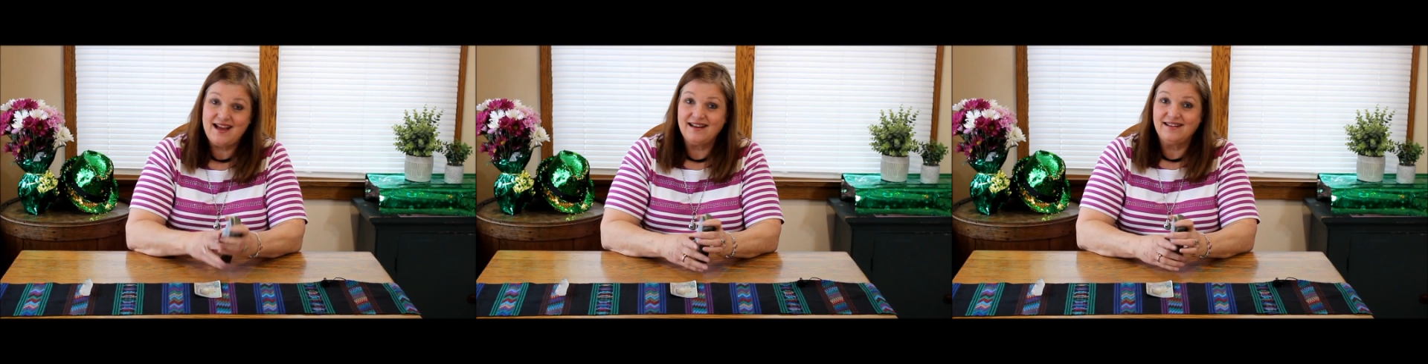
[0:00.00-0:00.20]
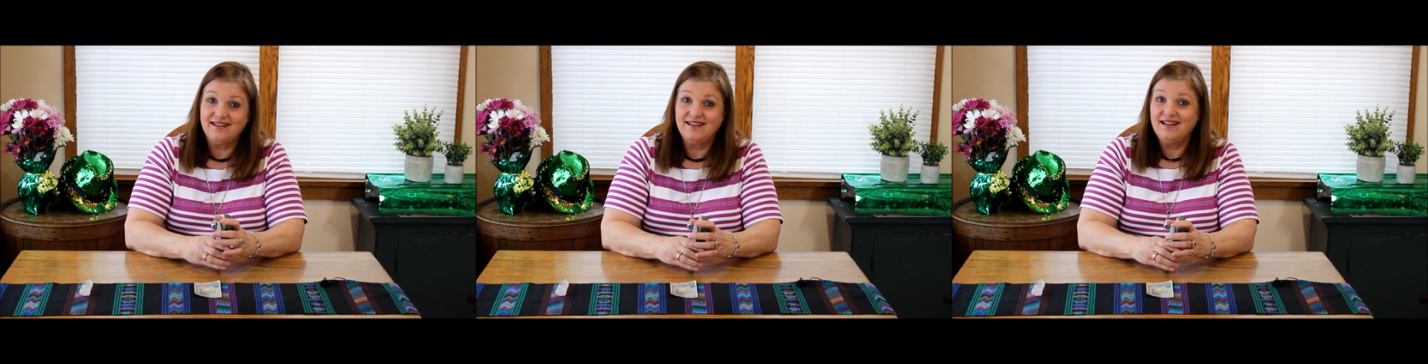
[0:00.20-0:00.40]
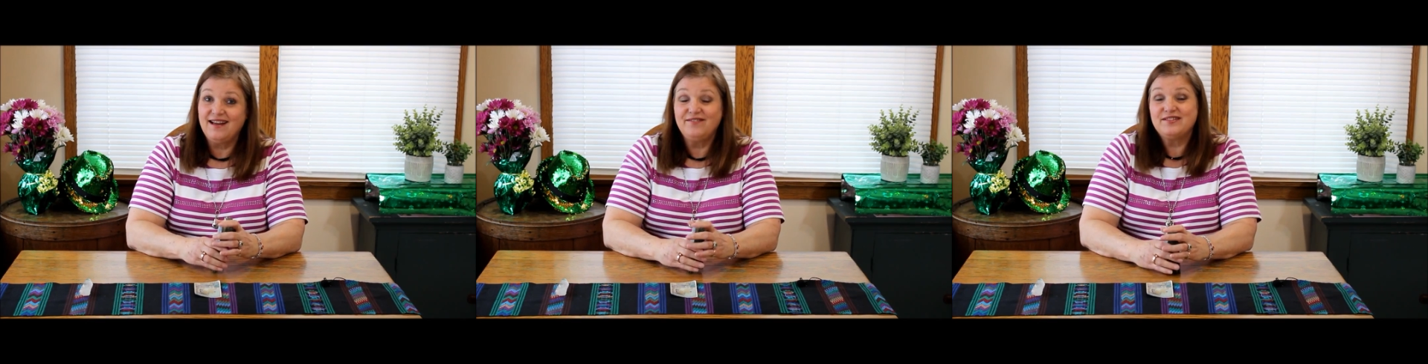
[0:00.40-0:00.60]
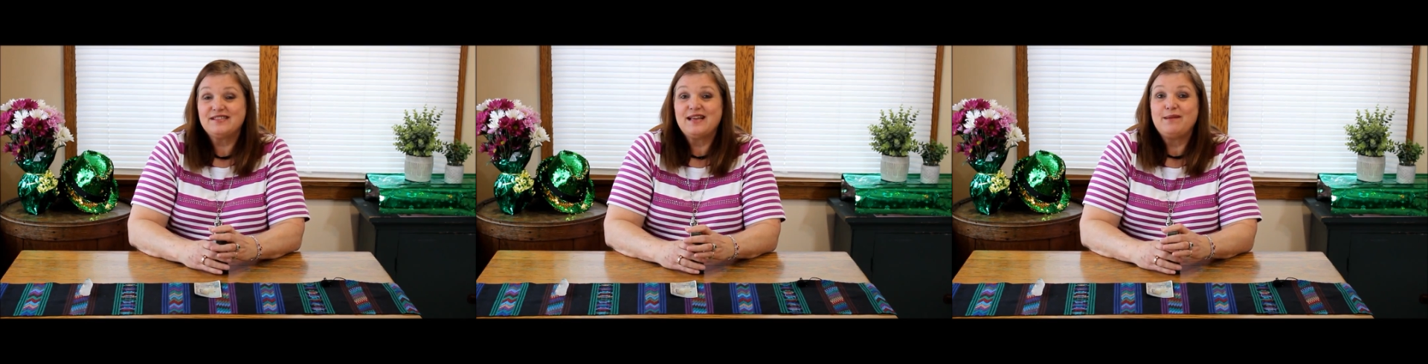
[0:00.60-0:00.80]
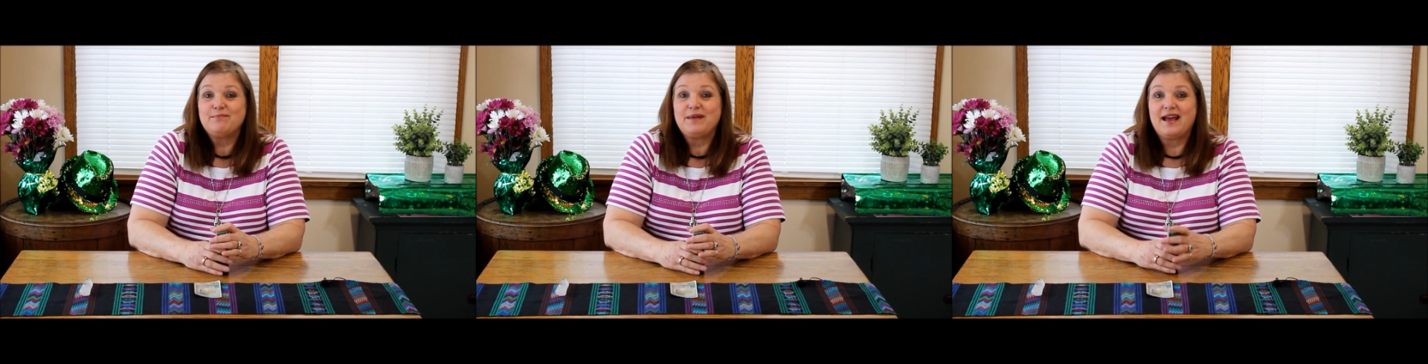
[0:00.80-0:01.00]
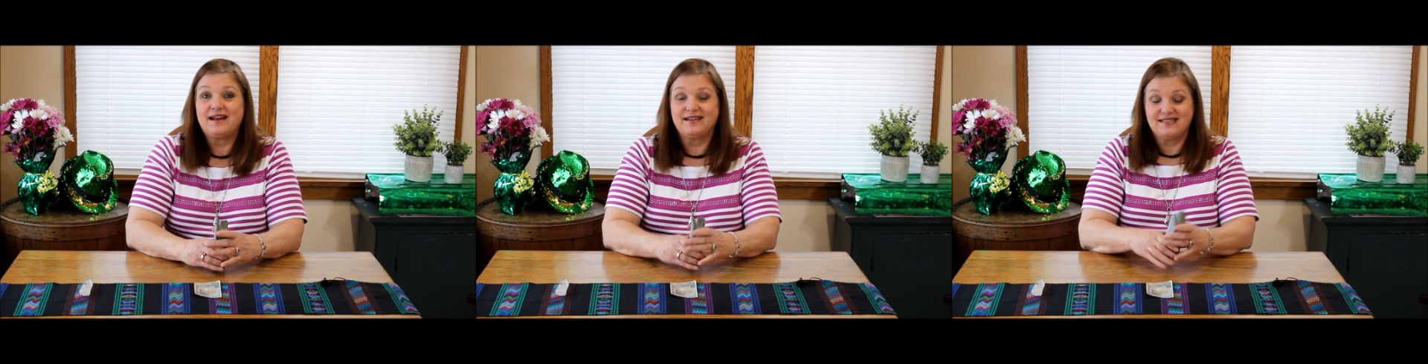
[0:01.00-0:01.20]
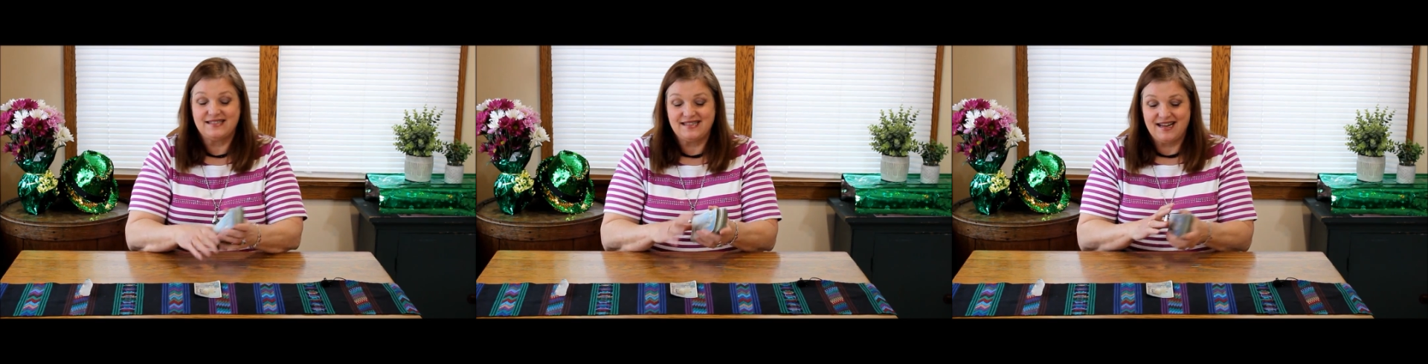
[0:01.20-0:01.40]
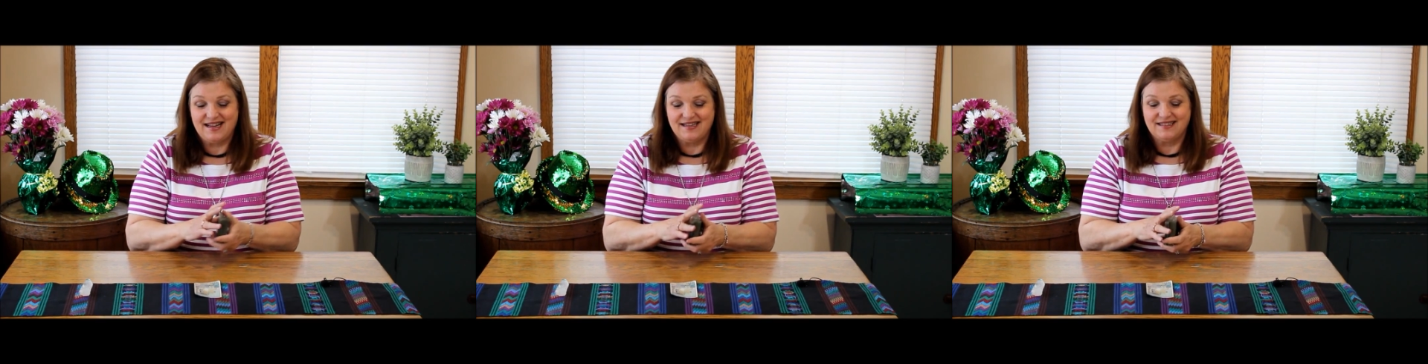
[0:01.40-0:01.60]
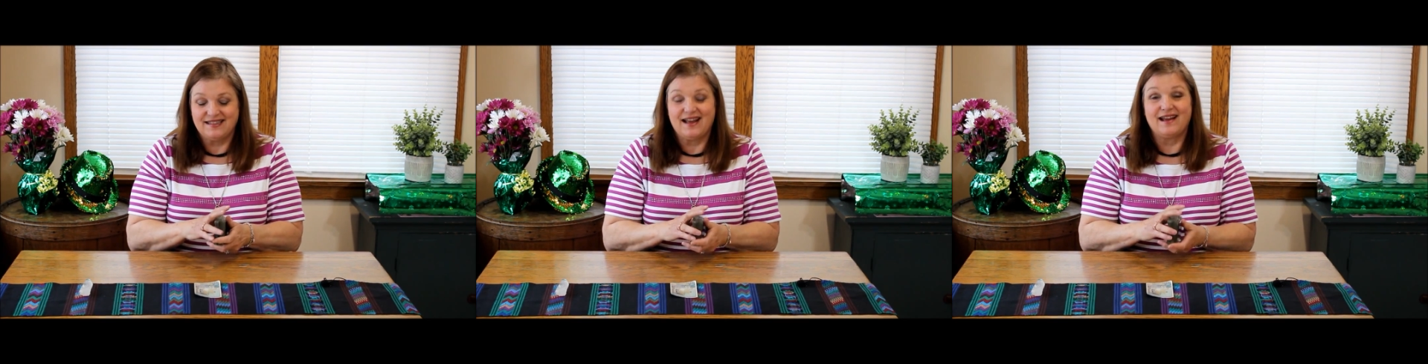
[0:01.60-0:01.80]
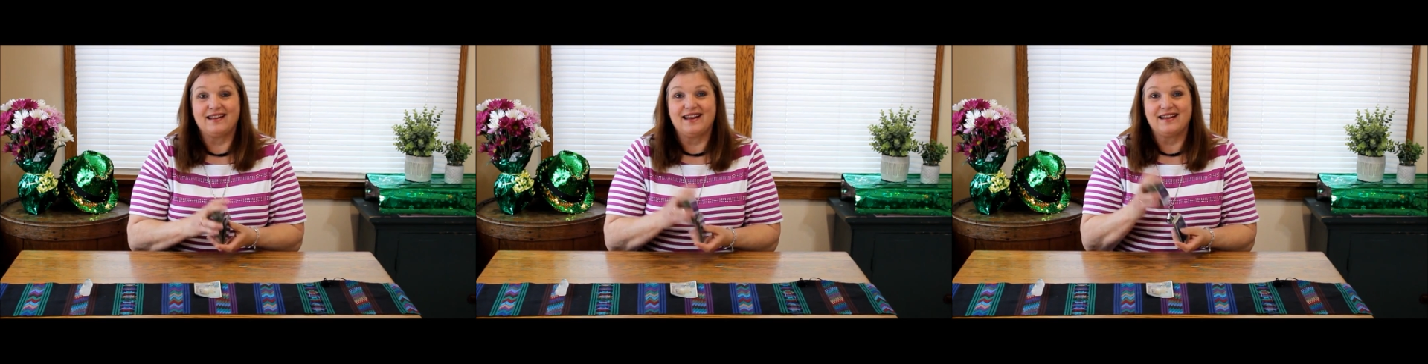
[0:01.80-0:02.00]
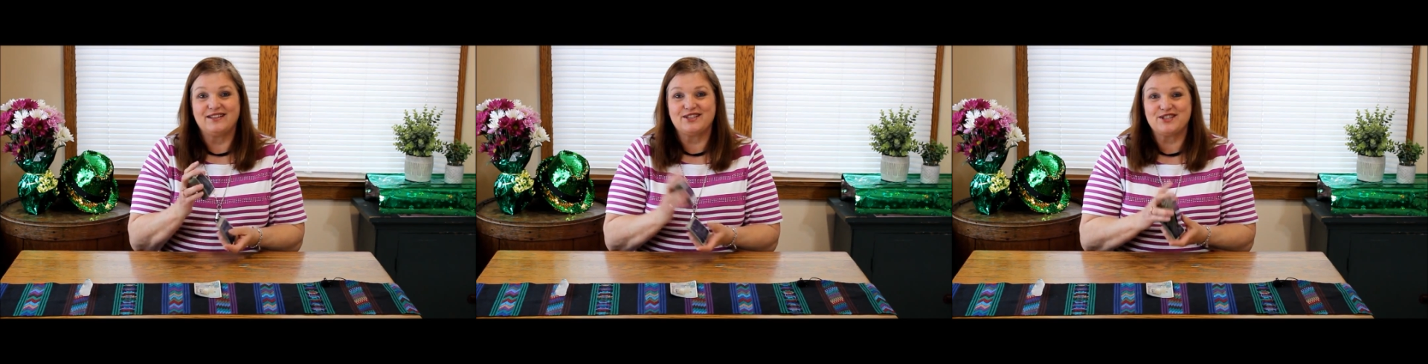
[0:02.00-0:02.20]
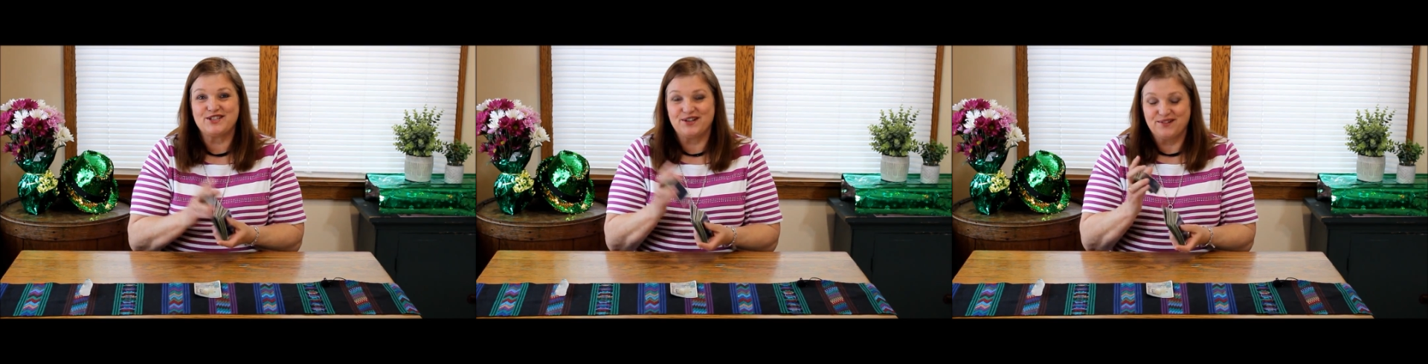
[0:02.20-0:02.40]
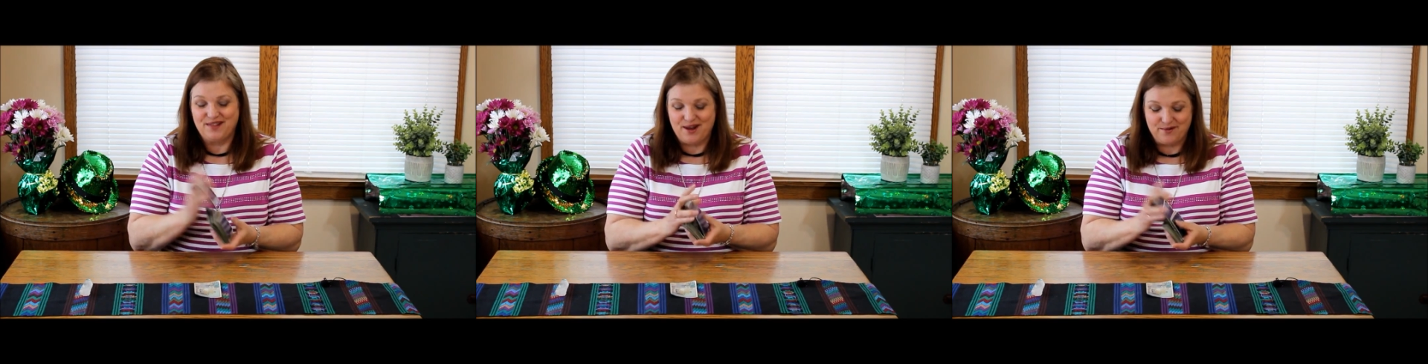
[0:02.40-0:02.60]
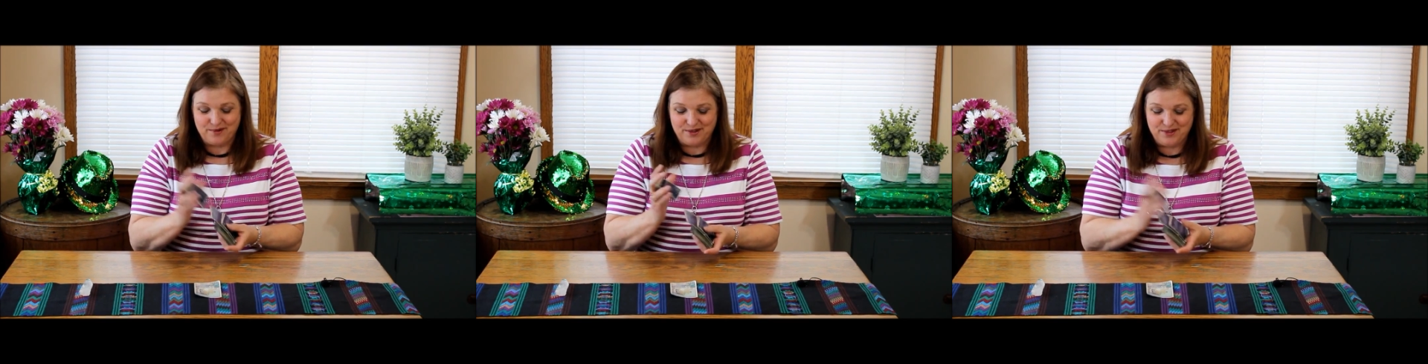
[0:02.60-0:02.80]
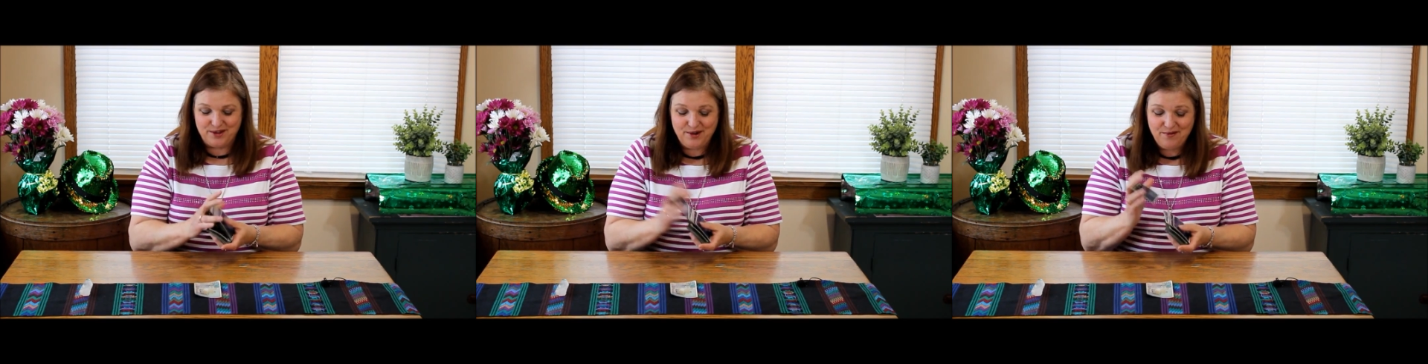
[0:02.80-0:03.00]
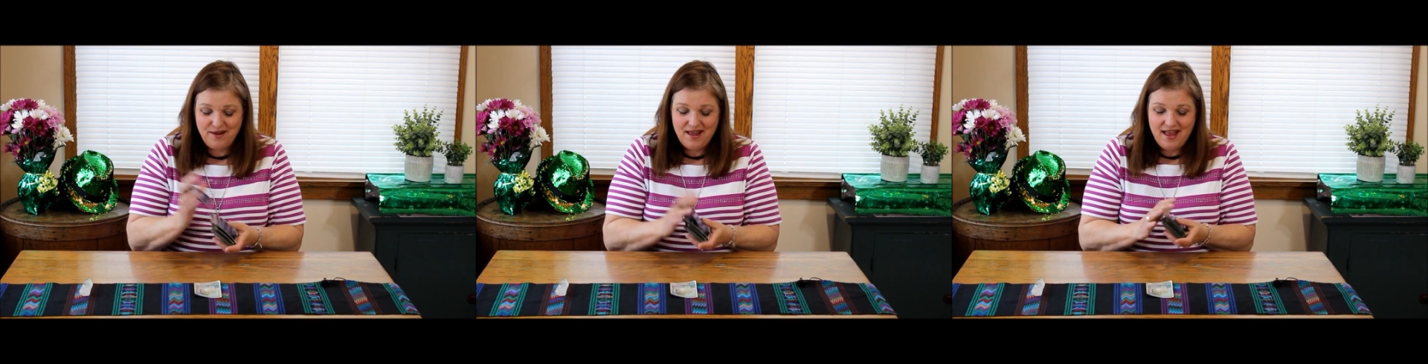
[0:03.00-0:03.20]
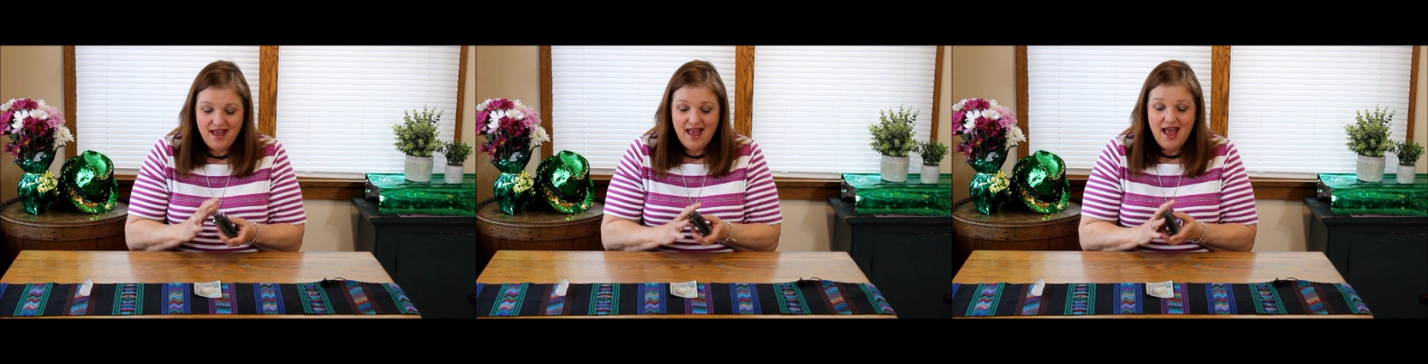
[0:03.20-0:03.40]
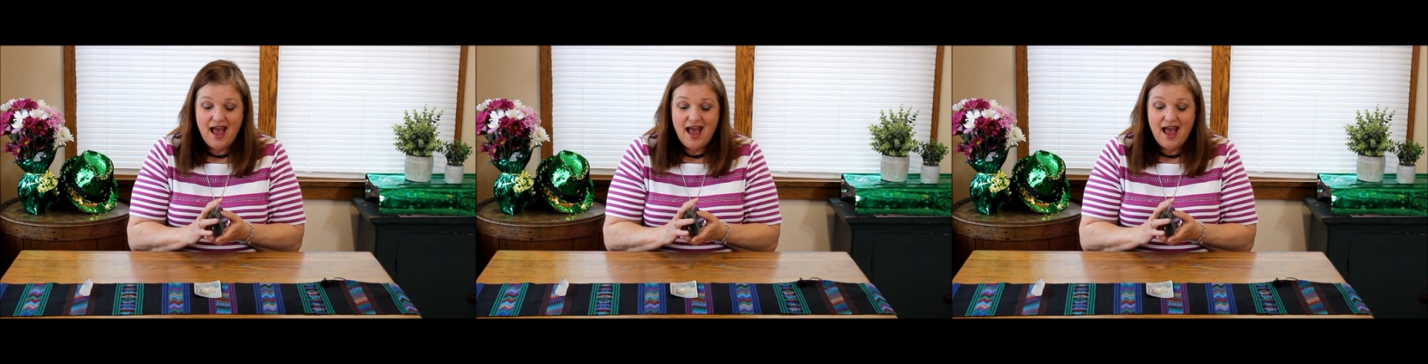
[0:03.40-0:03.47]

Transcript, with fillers: I love Saint Patty's Day and I'd like to share that with you.